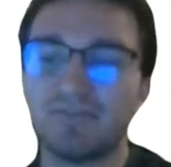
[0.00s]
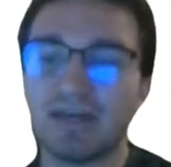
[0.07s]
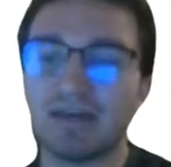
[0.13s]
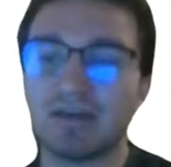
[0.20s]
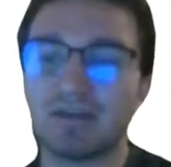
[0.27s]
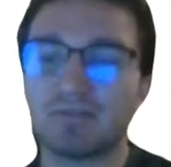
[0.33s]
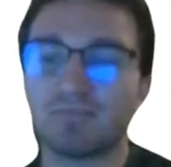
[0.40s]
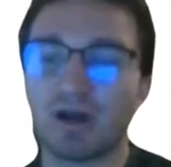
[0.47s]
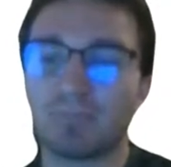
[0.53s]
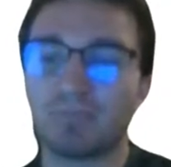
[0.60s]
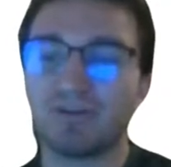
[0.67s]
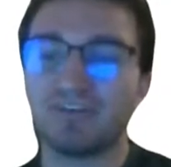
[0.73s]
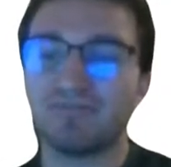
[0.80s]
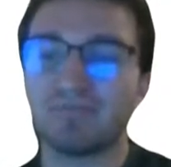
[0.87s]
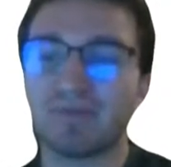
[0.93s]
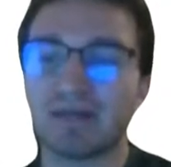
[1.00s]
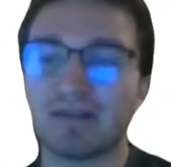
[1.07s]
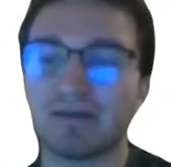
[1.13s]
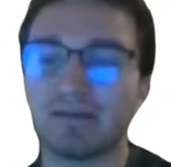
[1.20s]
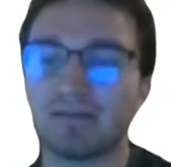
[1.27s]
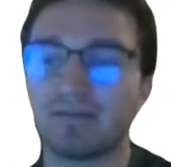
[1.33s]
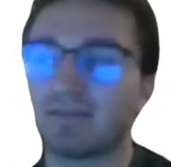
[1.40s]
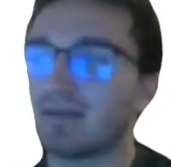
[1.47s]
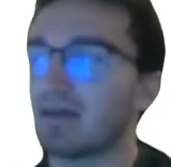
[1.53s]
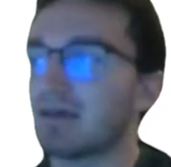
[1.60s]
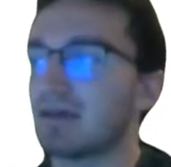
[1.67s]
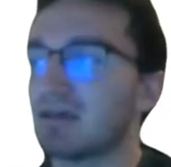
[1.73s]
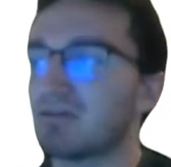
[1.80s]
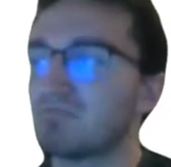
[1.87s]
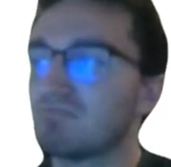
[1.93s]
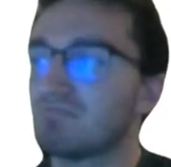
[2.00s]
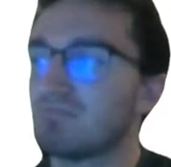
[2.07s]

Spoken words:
A the property of meta and say,